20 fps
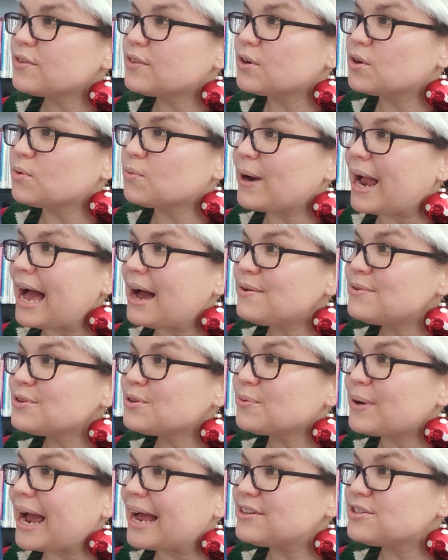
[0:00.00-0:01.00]
the
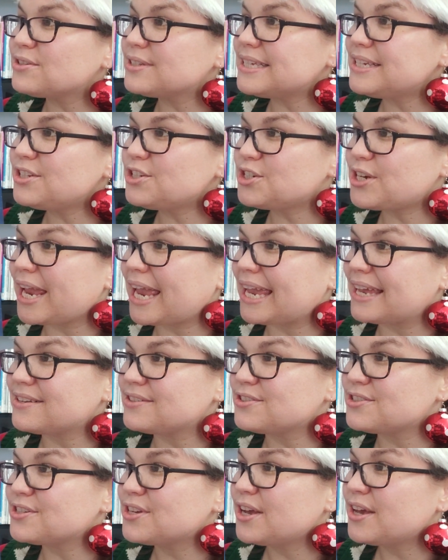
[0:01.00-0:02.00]
ground gradually
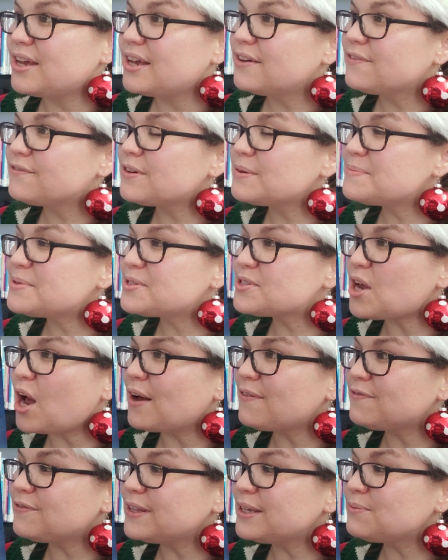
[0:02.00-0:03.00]
changed from
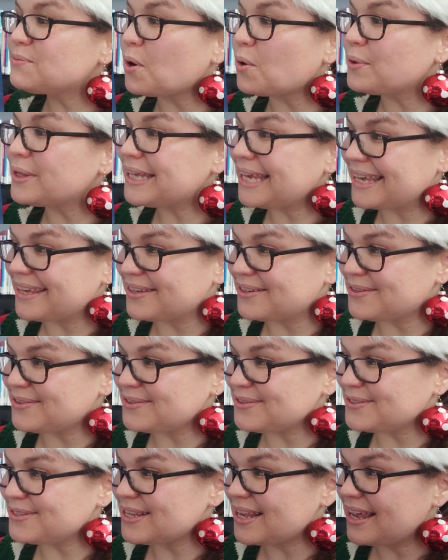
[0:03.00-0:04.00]
softly rolling
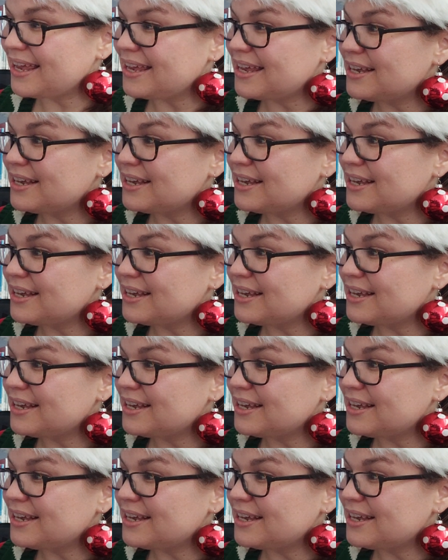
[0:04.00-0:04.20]
hills